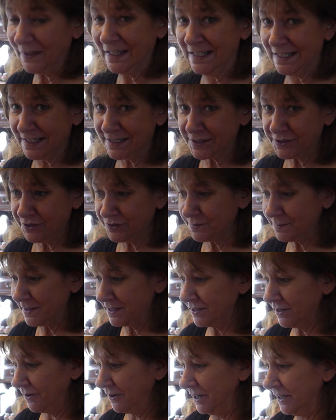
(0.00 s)
Excuse me,
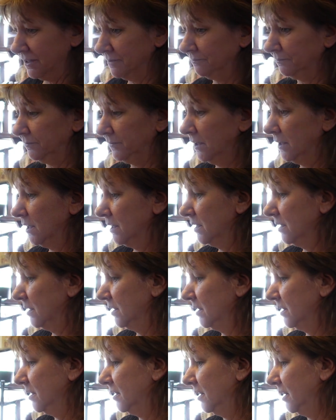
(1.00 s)
sorry.
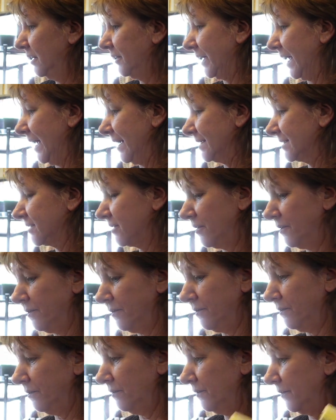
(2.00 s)
Okay,
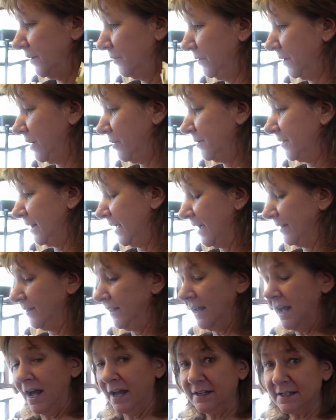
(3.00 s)
so there we go with that.
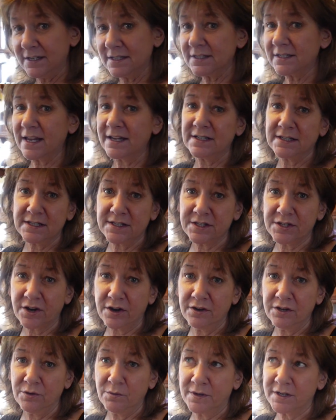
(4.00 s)
The onions I did
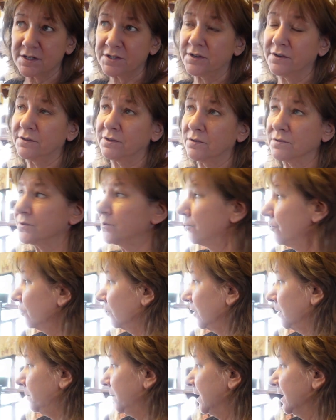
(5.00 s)
start. You want to start those
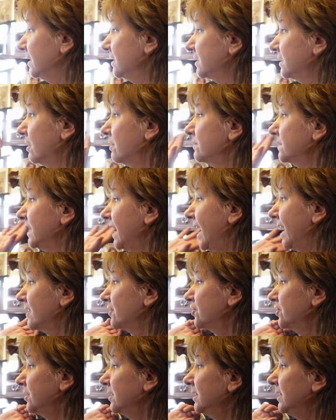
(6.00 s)
early because those
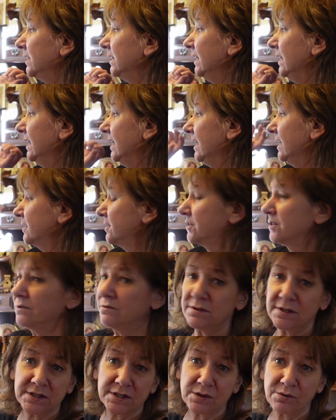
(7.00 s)
actually, as
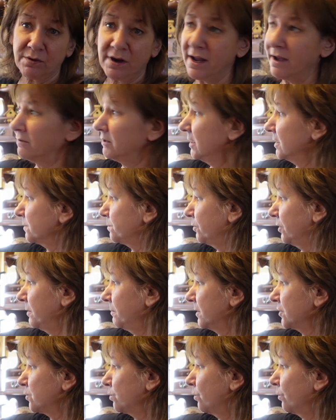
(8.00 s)
soon as the ground is pretty
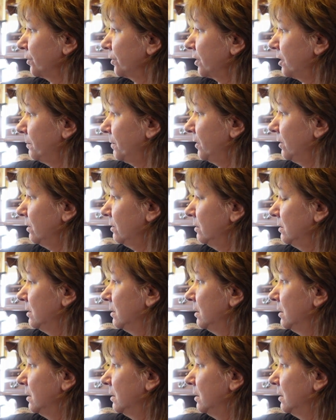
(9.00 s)
much workable,